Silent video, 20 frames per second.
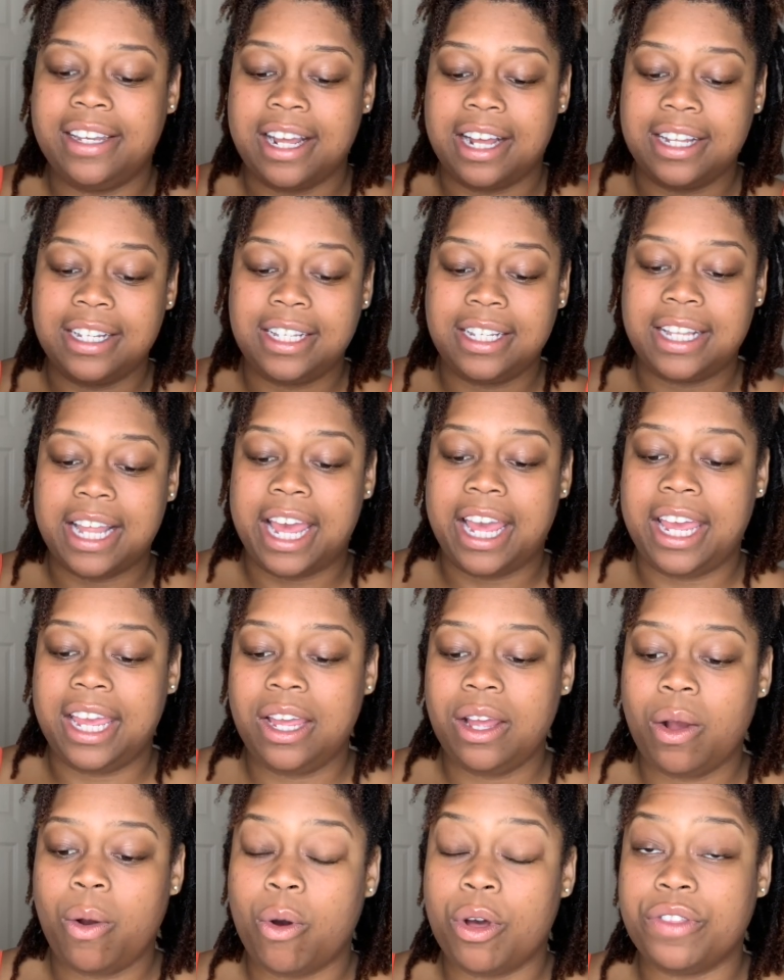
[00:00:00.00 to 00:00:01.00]
does
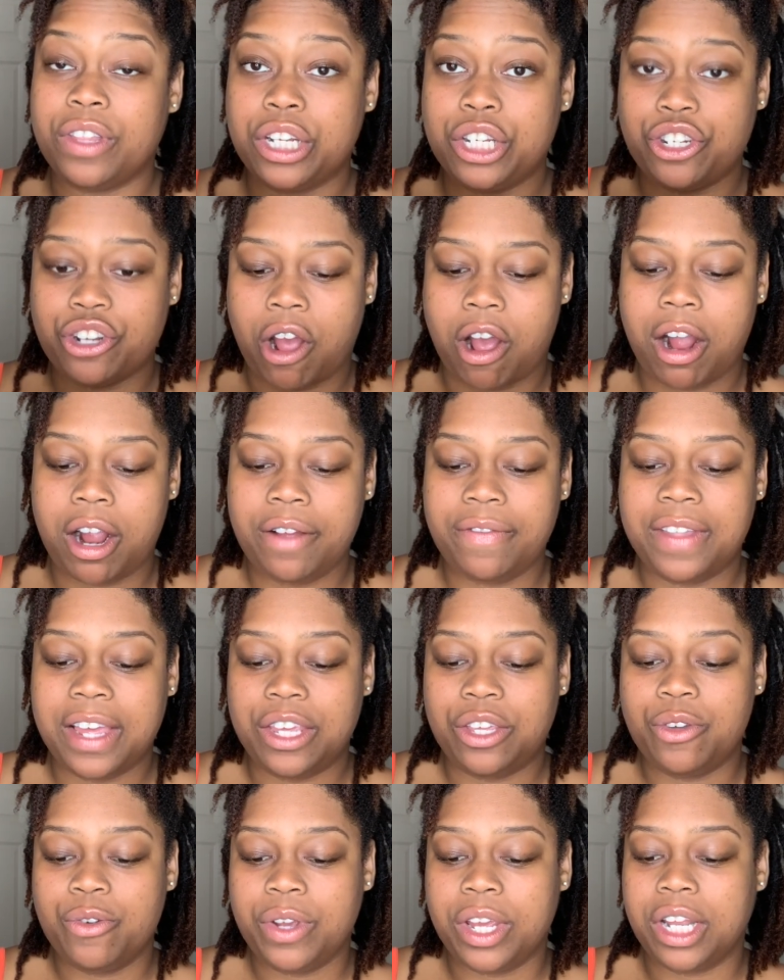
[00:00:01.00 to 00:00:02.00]
say on the jar
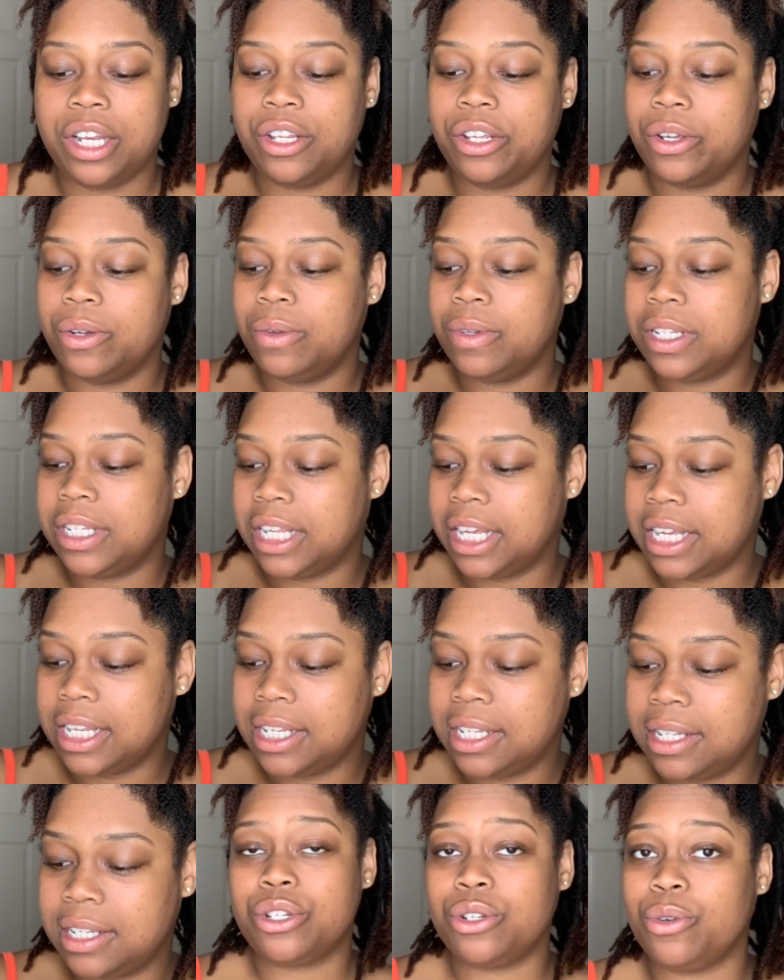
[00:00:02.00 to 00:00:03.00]
that you can use
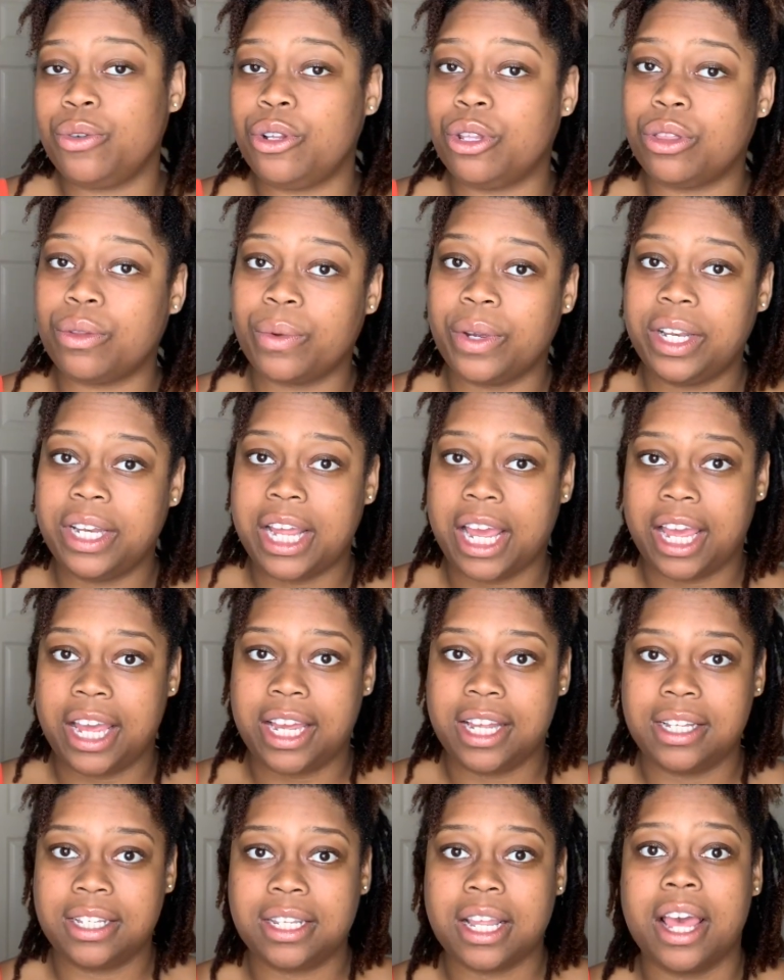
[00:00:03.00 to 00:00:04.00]
this 2 to 3
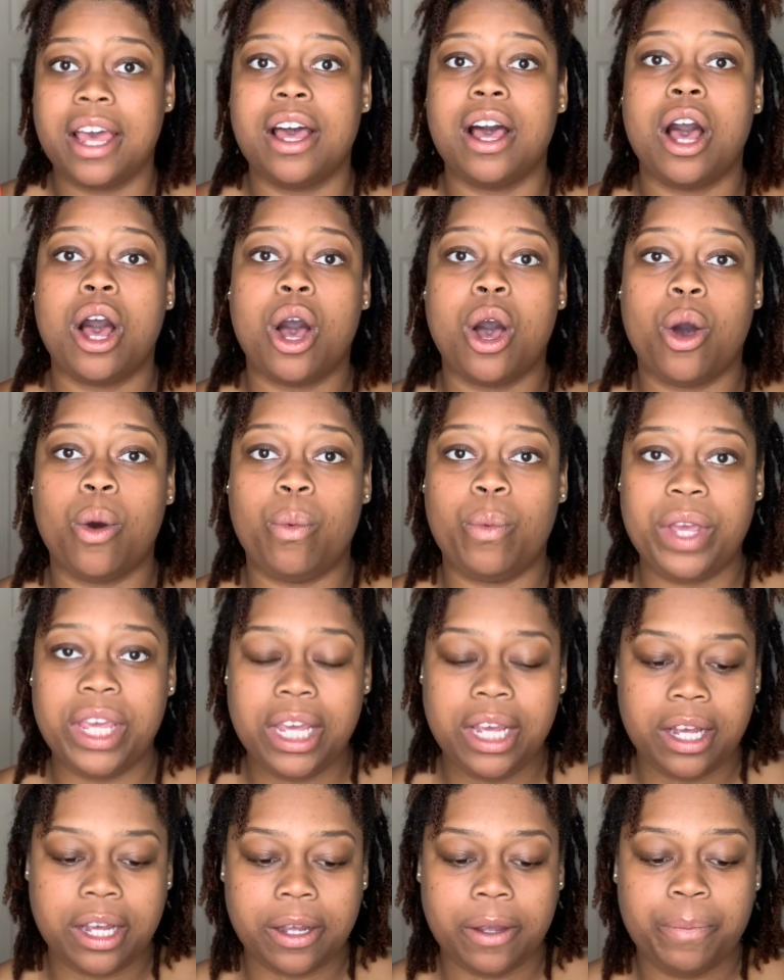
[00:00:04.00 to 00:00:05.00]
days a
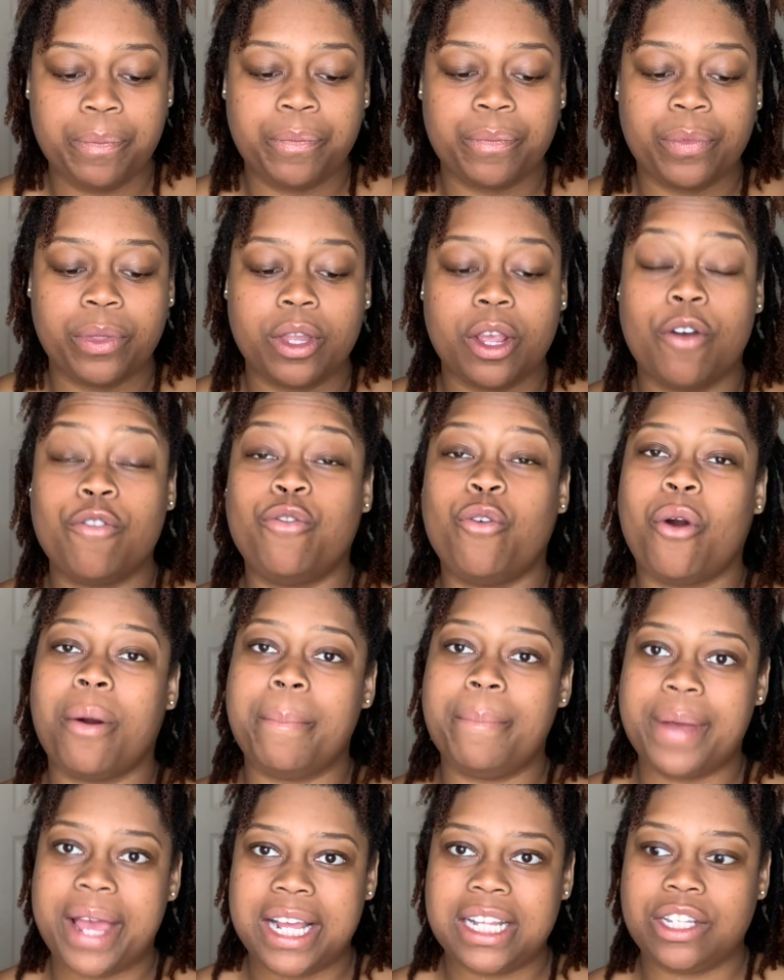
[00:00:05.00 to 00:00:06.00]
week for
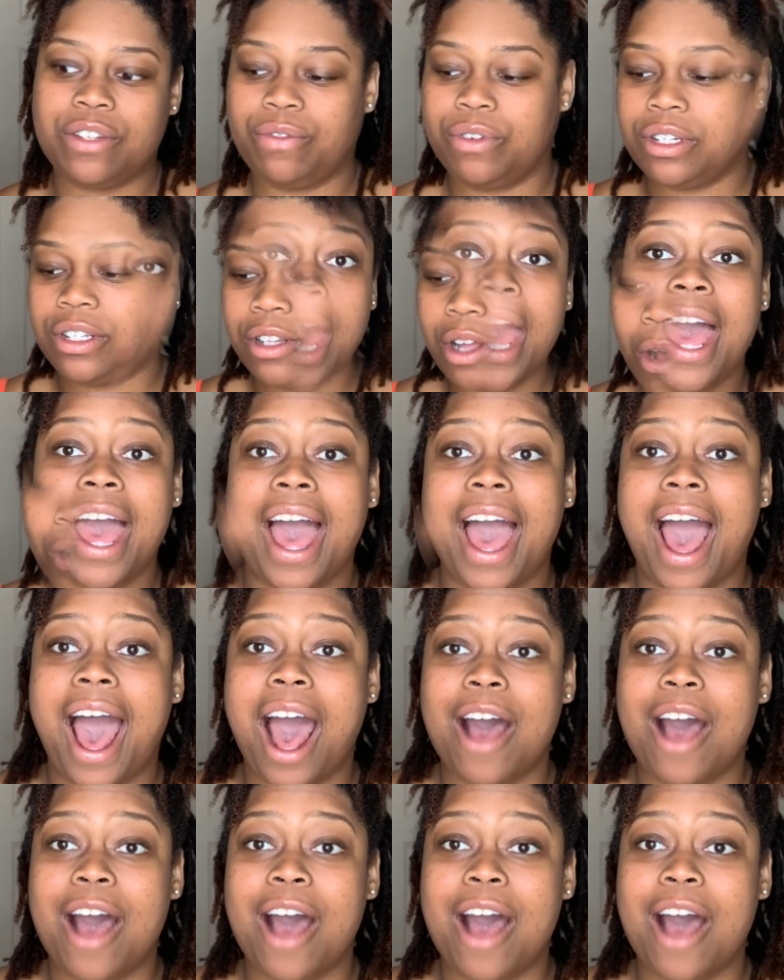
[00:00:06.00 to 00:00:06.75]
best results.